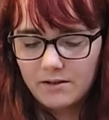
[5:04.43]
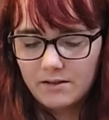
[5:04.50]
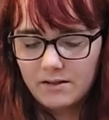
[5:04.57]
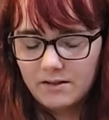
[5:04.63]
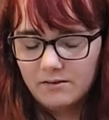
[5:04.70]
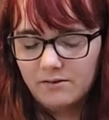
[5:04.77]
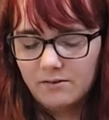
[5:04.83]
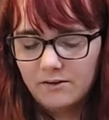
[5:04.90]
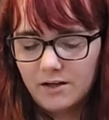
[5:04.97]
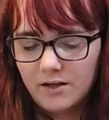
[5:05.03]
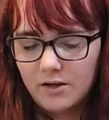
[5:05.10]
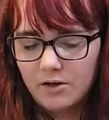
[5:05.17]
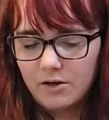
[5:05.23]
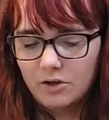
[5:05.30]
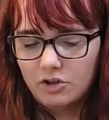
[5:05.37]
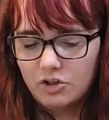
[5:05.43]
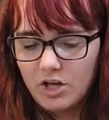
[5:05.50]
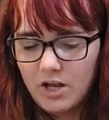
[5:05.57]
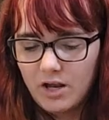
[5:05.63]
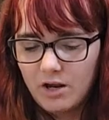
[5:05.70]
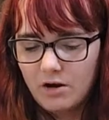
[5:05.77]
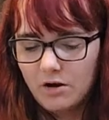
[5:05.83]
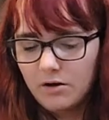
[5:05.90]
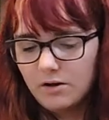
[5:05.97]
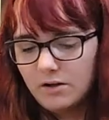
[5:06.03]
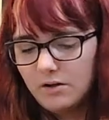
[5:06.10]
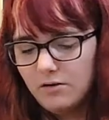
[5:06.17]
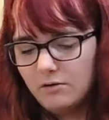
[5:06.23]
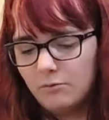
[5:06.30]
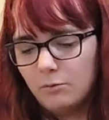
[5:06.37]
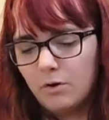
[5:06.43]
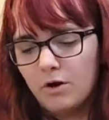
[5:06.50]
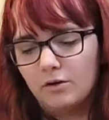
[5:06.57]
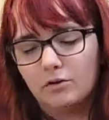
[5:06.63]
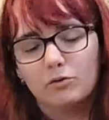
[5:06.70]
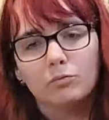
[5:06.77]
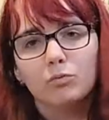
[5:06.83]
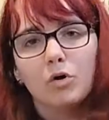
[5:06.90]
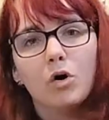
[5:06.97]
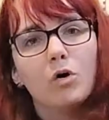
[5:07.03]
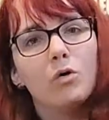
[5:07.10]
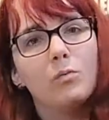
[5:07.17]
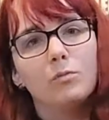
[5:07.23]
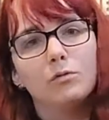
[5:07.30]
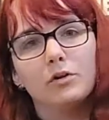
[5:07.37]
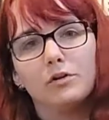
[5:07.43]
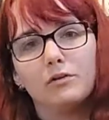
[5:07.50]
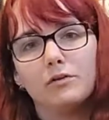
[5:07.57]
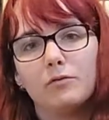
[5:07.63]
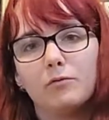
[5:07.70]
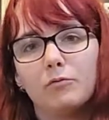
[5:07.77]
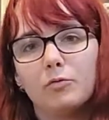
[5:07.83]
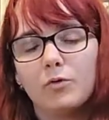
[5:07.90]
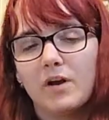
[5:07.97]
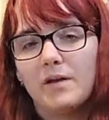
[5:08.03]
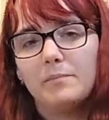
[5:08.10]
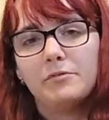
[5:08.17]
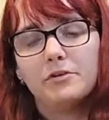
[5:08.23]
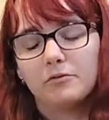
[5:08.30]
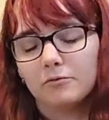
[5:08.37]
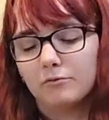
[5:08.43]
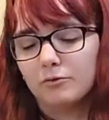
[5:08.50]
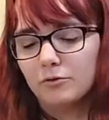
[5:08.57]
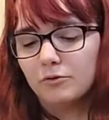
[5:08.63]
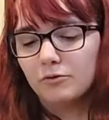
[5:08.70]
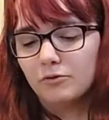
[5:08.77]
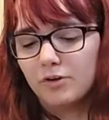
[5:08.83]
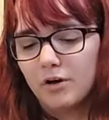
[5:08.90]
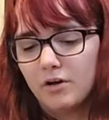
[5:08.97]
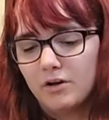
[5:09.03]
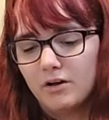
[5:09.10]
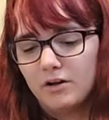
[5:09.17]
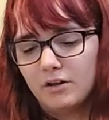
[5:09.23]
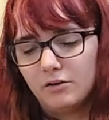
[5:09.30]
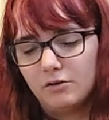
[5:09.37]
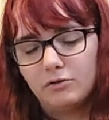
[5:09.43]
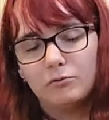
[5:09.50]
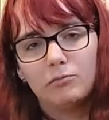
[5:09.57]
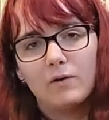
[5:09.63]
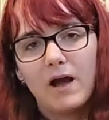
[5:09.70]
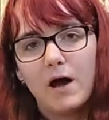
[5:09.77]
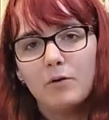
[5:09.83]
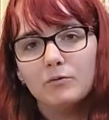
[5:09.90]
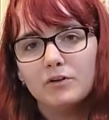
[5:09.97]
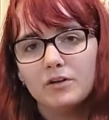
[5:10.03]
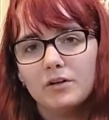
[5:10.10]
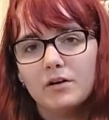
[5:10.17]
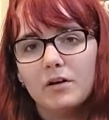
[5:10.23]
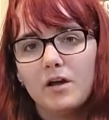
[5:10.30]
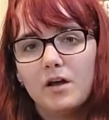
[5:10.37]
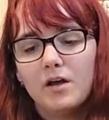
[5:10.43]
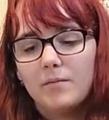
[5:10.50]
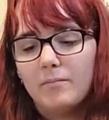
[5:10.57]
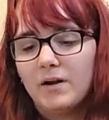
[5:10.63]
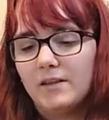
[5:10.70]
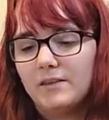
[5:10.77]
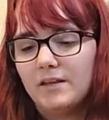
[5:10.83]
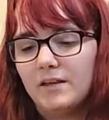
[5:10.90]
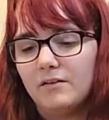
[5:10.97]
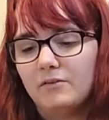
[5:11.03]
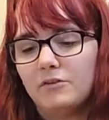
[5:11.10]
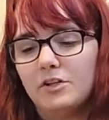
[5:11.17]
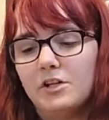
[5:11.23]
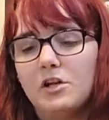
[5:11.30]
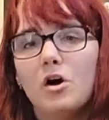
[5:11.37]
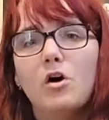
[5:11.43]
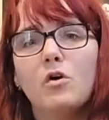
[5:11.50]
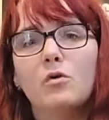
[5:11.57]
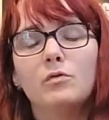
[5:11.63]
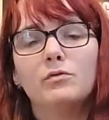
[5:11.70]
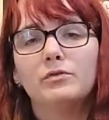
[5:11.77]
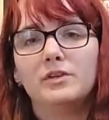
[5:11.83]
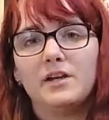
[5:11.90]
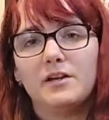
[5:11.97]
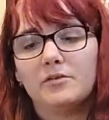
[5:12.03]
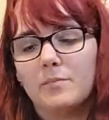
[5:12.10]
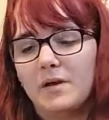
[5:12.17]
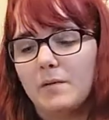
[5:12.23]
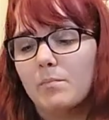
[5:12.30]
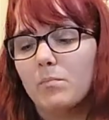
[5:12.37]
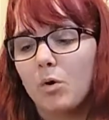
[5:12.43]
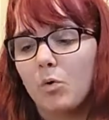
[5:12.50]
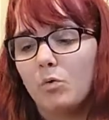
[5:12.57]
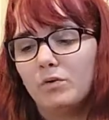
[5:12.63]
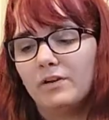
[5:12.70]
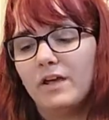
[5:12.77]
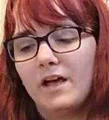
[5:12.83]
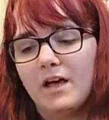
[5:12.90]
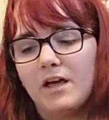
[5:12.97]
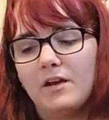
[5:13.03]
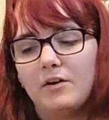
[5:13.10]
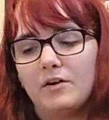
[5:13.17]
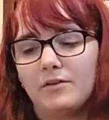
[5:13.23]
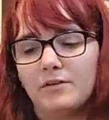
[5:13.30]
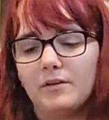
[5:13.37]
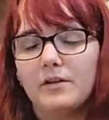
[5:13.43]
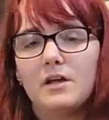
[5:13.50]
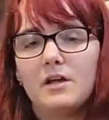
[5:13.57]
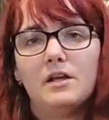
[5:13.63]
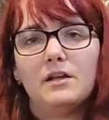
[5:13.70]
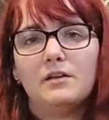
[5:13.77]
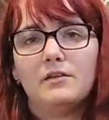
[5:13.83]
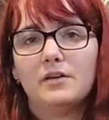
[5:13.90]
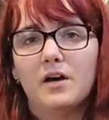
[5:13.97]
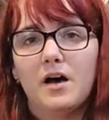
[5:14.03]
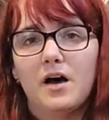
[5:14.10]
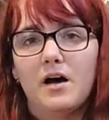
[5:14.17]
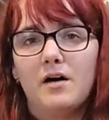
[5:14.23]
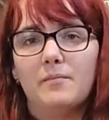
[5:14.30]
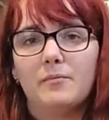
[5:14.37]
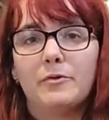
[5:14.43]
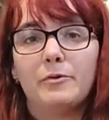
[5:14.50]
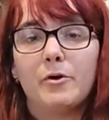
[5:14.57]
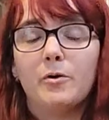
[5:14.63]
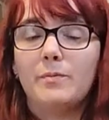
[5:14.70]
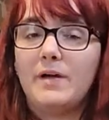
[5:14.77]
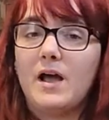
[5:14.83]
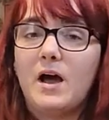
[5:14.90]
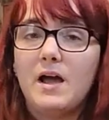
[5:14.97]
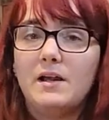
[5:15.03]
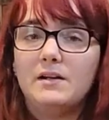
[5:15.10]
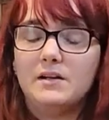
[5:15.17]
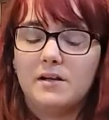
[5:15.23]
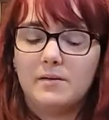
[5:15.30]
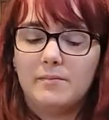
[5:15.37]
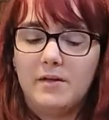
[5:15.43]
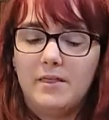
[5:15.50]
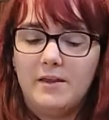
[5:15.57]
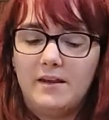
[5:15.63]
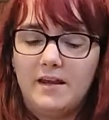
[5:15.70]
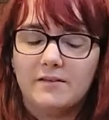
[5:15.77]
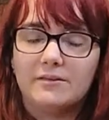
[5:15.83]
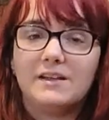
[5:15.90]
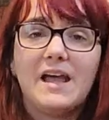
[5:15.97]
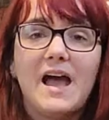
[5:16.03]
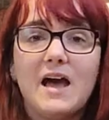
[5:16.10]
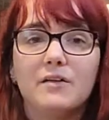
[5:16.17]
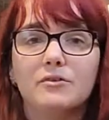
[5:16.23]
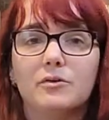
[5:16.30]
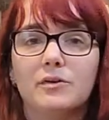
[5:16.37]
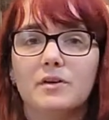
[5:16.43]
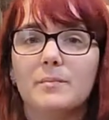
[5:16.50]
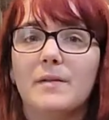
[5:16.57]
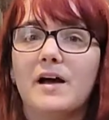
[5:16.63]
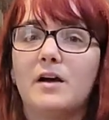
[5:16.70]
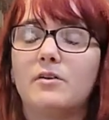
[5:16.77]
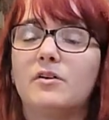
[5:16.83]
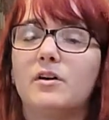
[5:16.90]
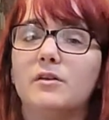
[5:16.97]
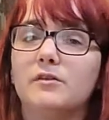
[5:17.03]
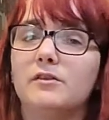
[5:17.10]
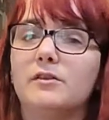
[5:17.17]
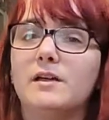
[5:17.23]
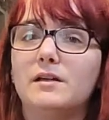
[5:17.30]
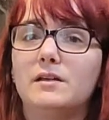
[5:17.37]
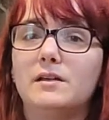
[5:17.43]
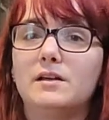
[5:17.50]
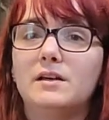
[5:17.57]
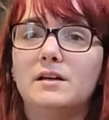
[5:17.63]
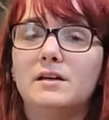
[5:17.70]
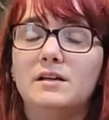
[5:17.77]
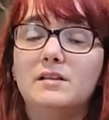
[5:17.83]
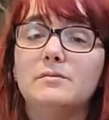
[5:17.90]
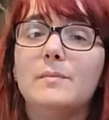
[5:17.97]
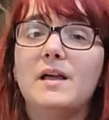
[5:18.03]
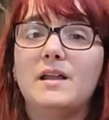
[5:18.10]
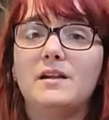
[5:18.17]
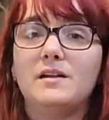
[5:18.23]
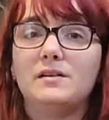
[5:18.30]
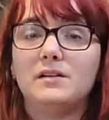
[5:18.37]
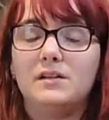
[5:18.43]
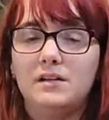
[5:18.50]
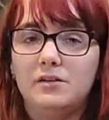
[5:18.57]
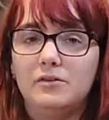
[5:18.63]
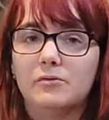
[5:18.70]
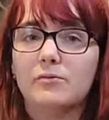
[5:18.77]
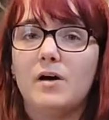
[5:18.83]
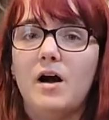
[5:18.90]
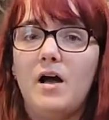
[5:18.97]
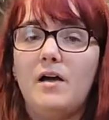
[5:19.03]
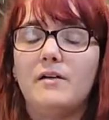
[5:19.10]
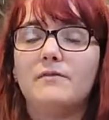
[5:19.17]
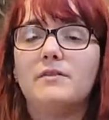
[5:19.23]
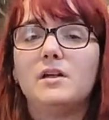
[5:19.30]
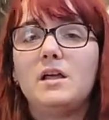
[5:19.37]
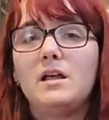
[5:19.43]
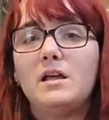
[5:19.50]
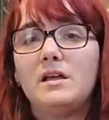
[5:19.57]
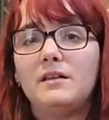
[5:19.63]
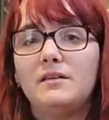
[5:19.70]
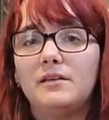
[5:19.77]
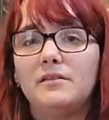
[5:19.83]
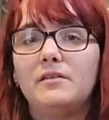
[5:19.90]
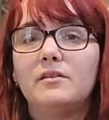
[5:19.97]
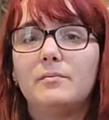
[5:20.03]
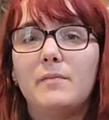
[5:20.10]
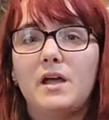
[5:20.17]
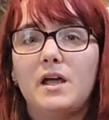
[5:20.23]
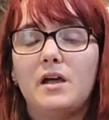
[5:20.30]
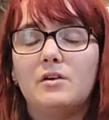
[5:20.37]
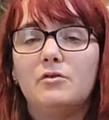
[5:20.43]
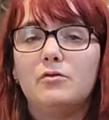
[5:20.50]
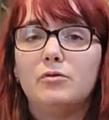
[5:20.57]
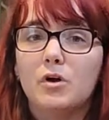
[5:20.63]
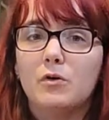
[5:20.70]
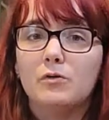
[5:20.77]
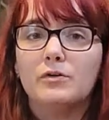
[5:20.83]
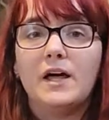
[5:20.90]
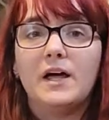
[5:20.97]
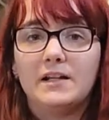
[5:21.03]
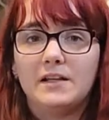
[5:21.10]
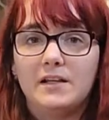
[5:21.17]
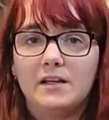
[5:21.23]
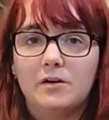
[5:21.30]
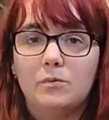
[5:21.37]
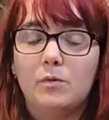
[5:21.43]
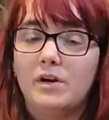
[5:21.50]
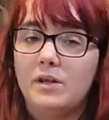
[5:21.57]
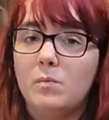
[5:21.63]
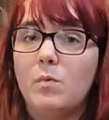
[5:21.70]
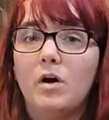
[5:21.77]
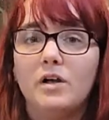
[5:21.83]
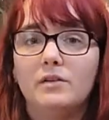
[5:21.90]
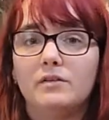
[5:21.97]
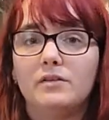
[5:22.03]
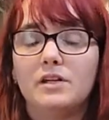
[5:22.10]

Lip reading: He's sitting on a chair. He's wearing this robe with grapes and fruits on it. He's surrounded by things that he owns. He has a big bull's head on the throne behind him, and then he has a castle in the background. So, like, he's made it. He's arrived. This is a man who knows how to get what he wants.